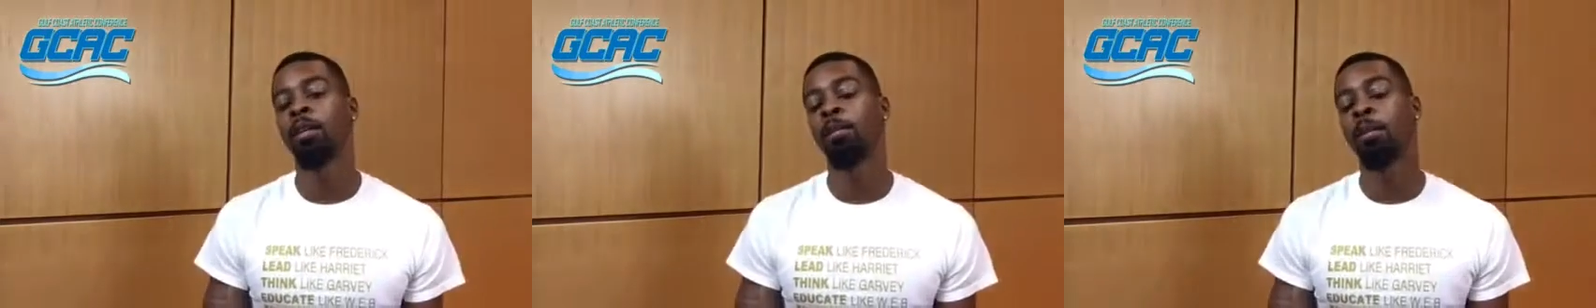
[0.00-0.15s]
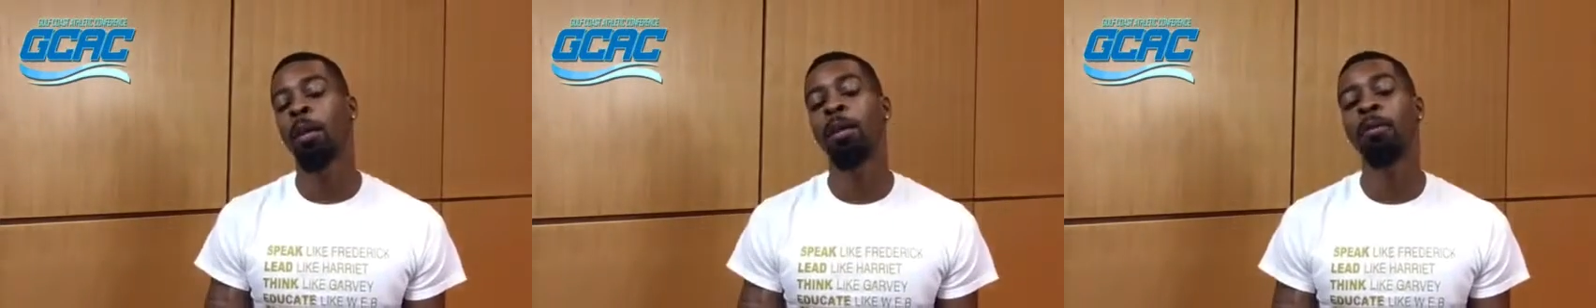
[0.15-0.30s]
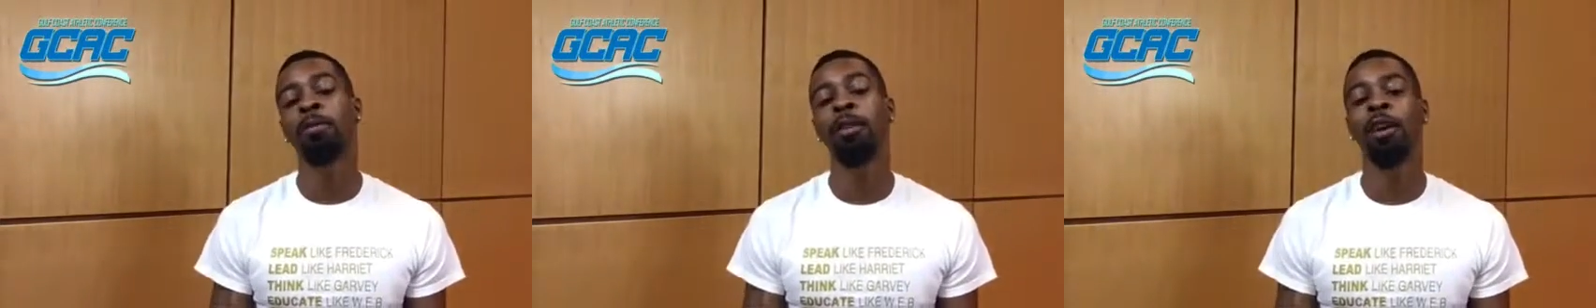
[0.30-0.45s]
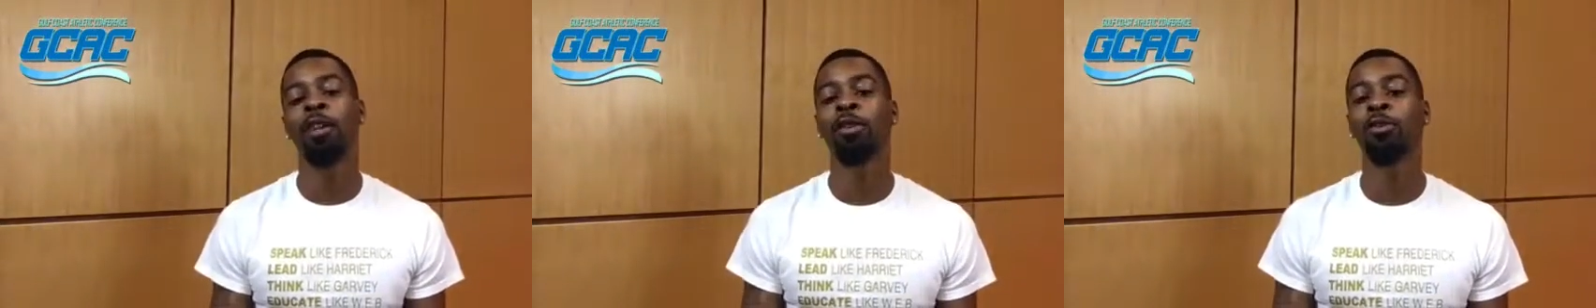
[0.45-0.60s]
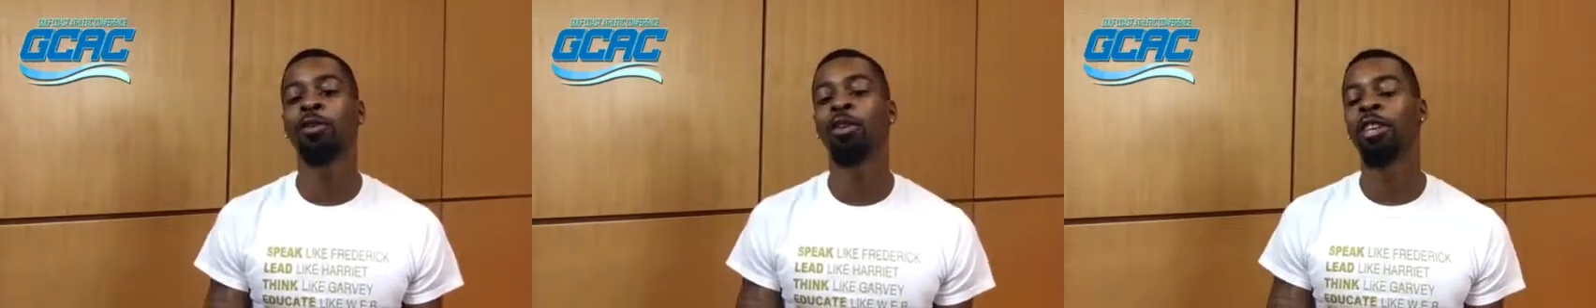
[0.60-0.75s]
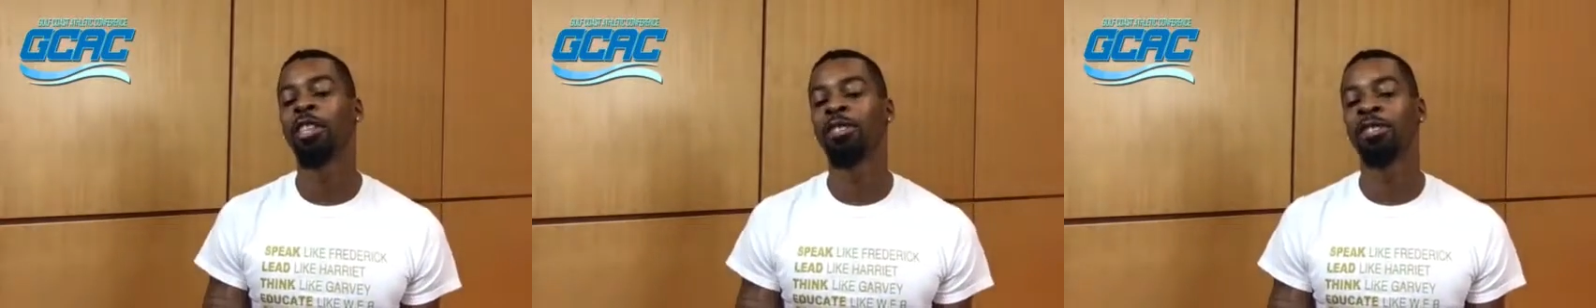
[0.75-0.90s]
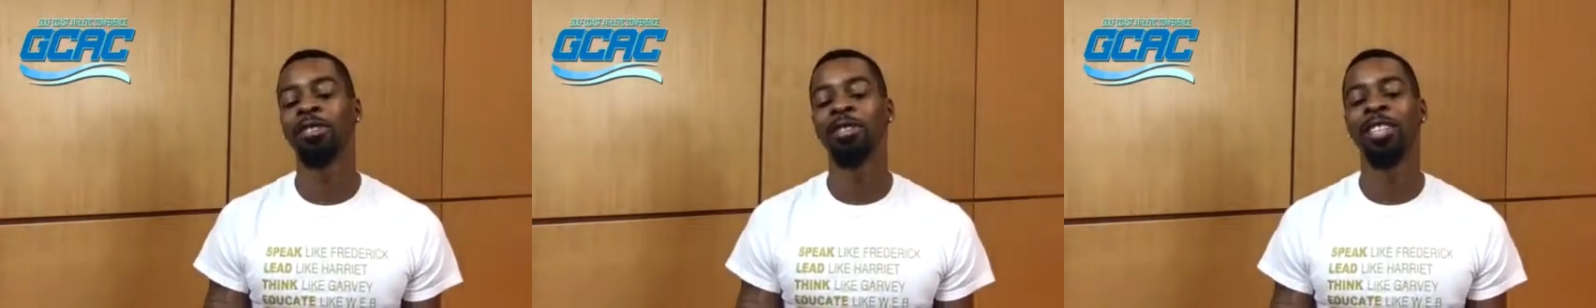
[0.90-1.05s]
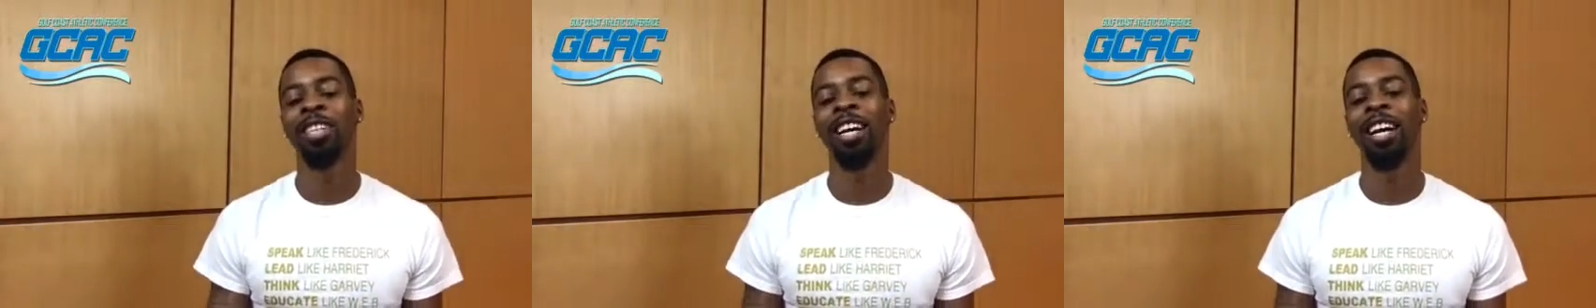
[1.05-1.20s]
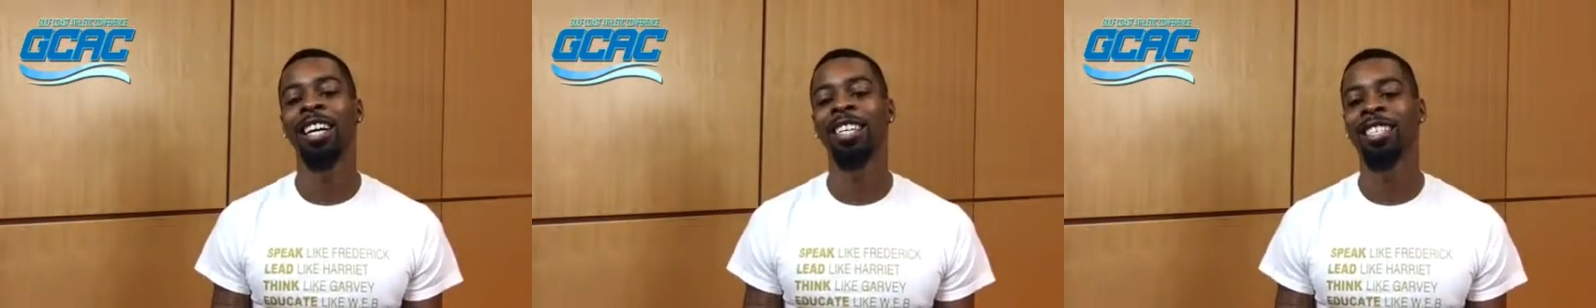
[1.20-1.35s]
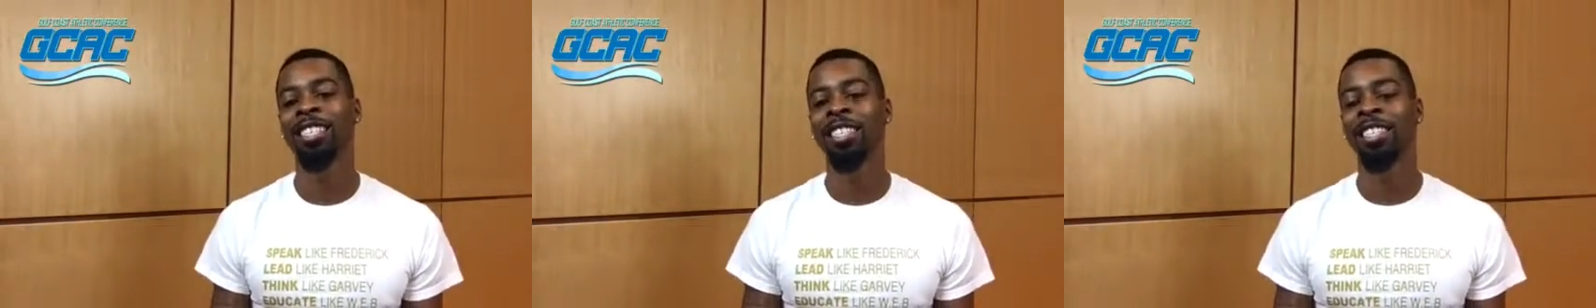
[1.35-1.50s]
My final words for you
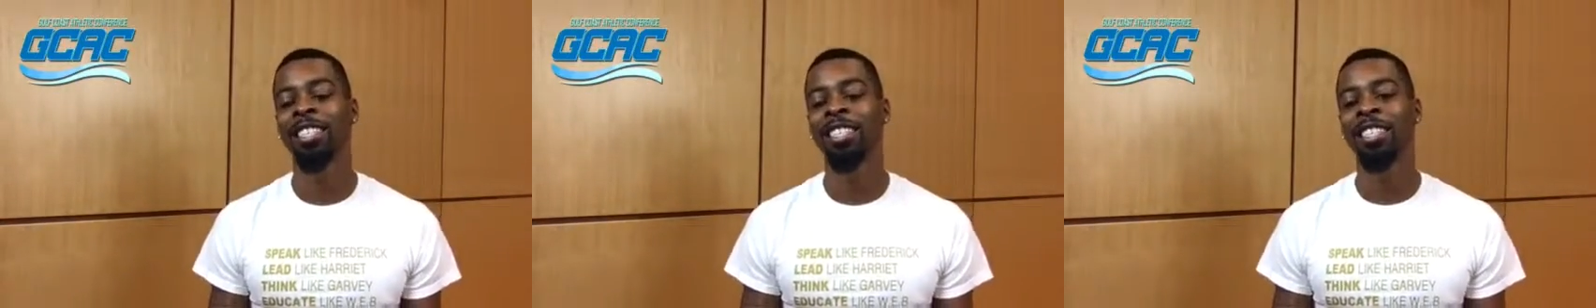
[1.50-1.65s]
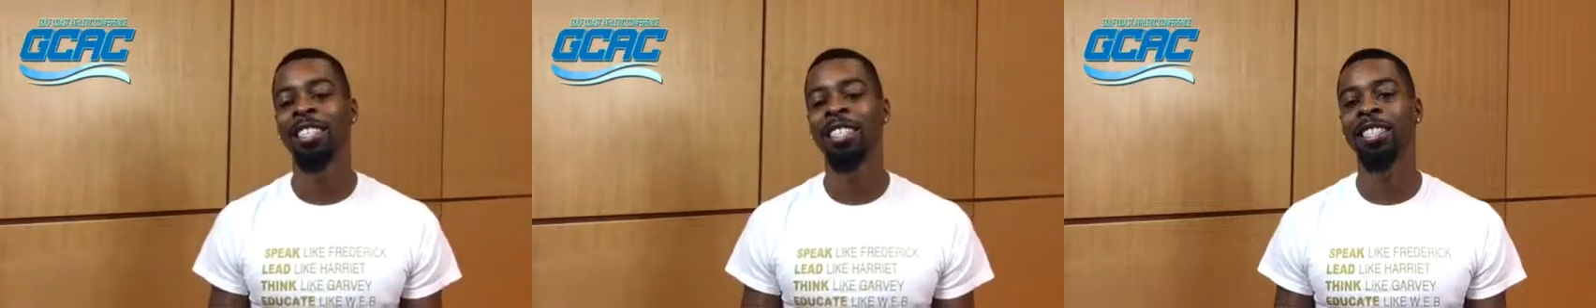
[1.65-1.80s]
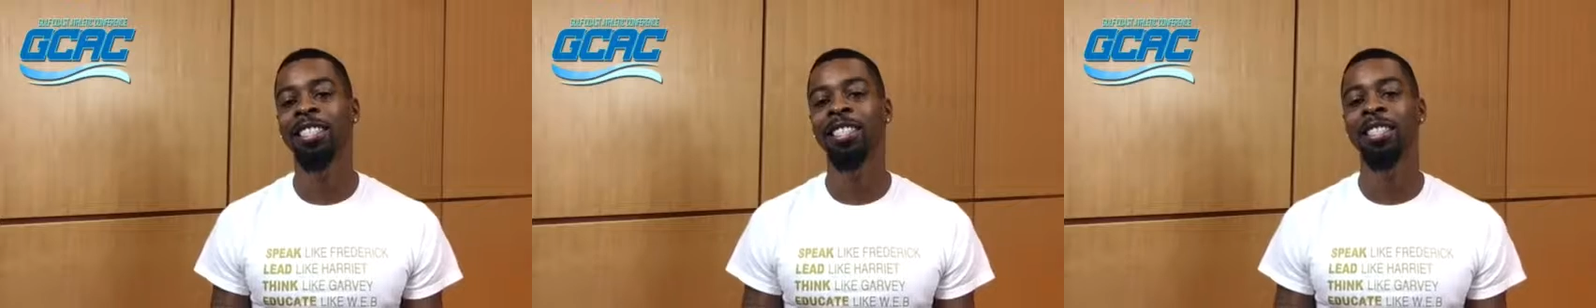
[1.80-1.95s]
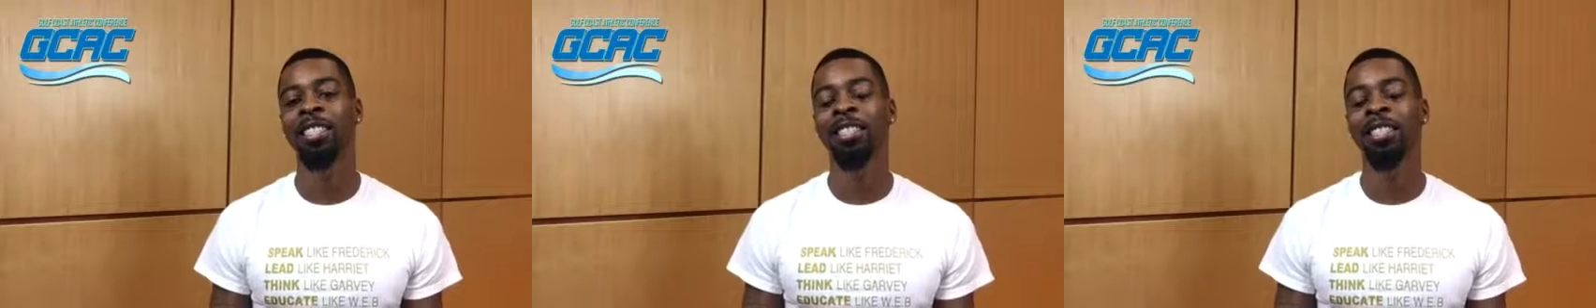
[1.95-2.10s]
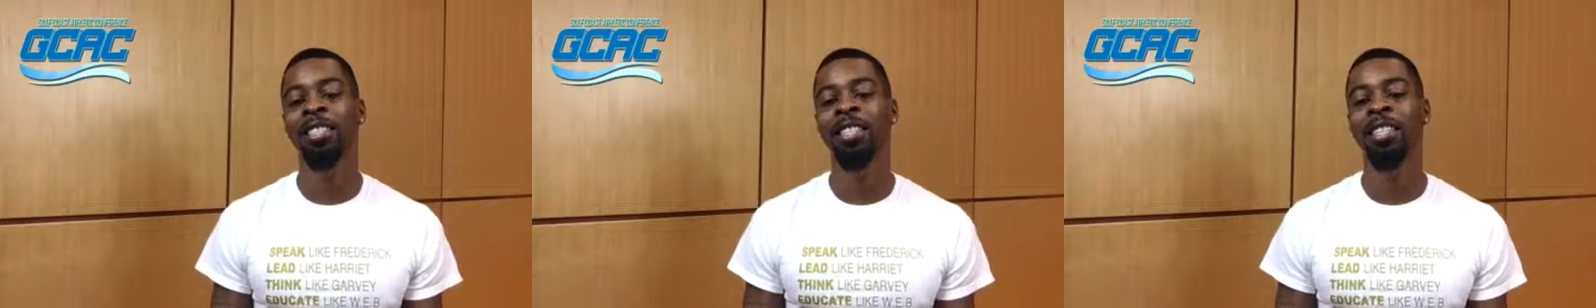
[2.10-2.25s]
guys is